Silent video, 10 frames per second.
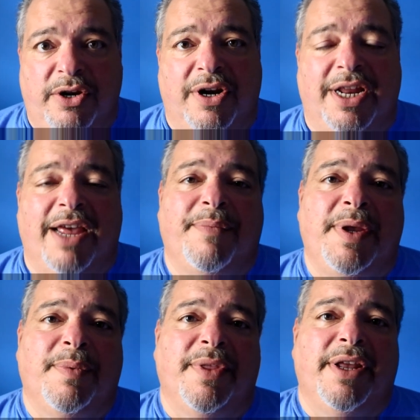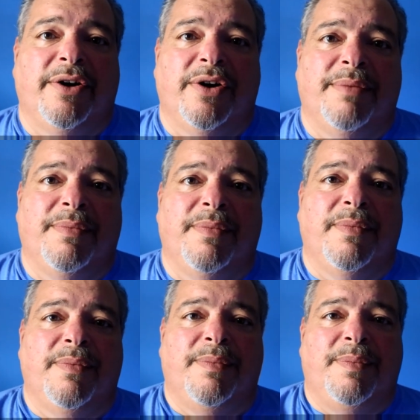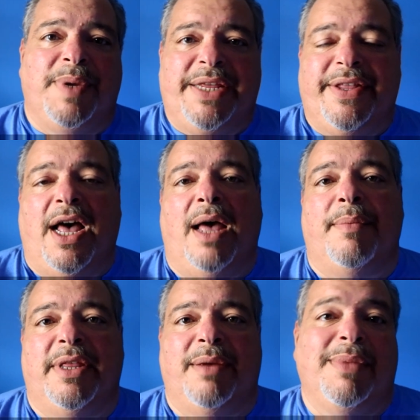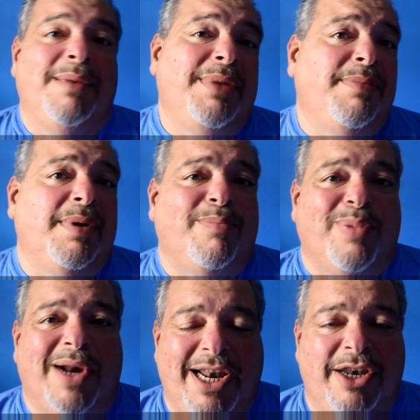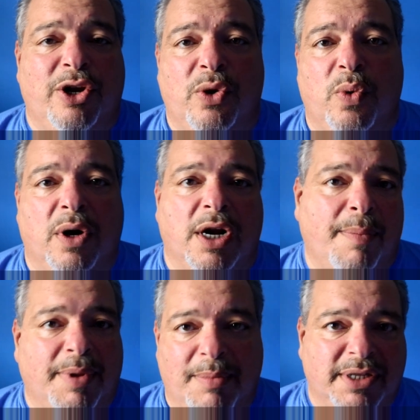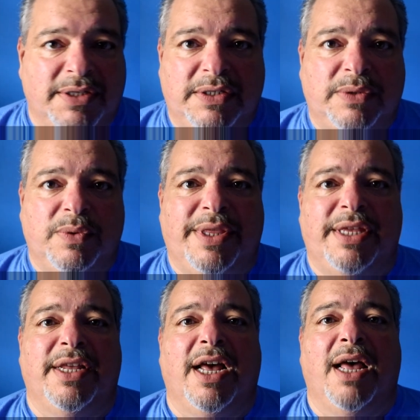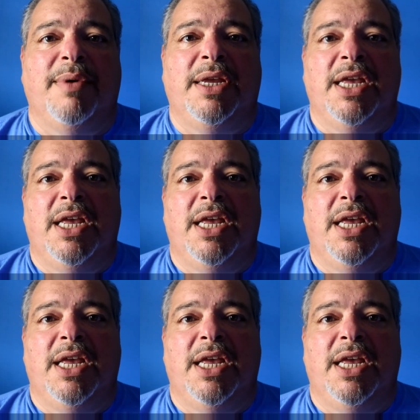You're going to have people that are going to be in the hobby that maybe they're brand new or a couple of months within the hobby